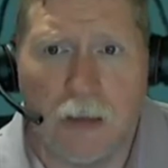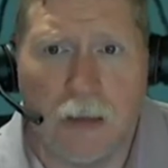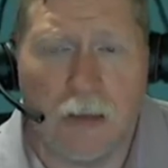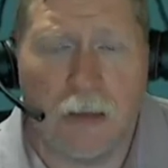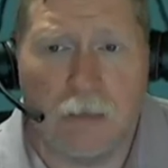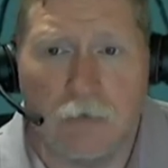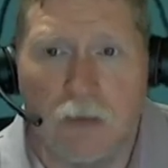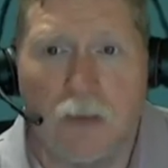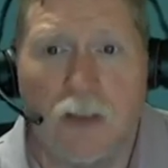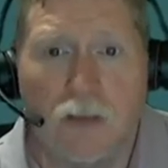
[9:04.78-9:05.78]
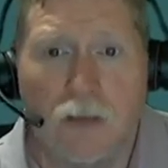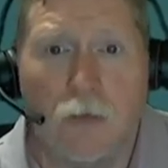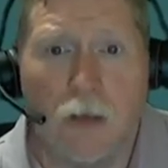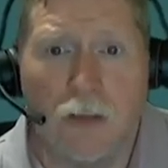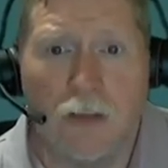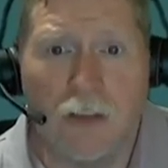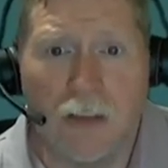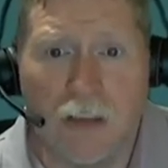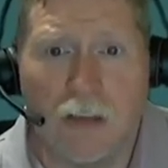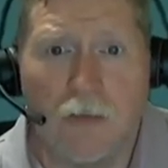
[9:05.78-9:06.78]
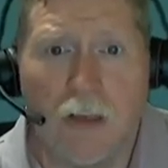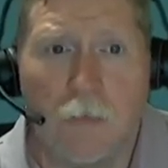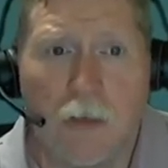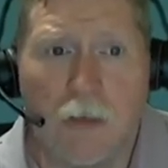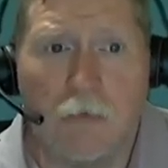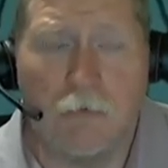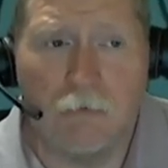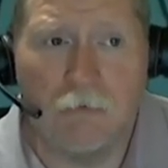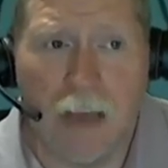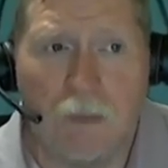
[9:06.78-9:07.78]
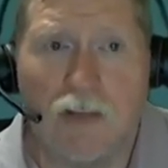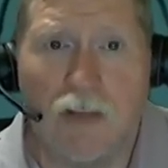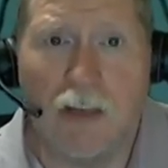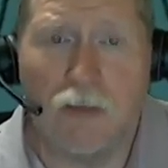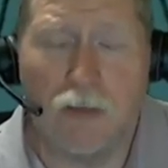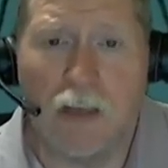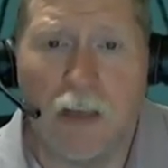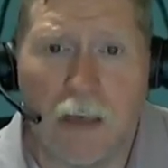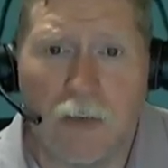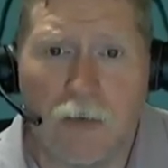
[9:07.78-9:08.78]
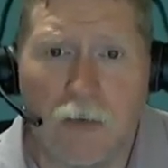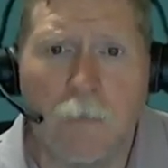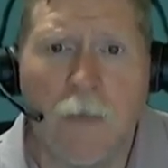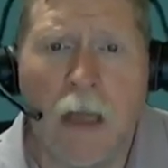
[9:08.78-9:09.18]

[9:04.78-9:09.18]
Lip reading: I really do want to hear them and have a chance to try to answer them.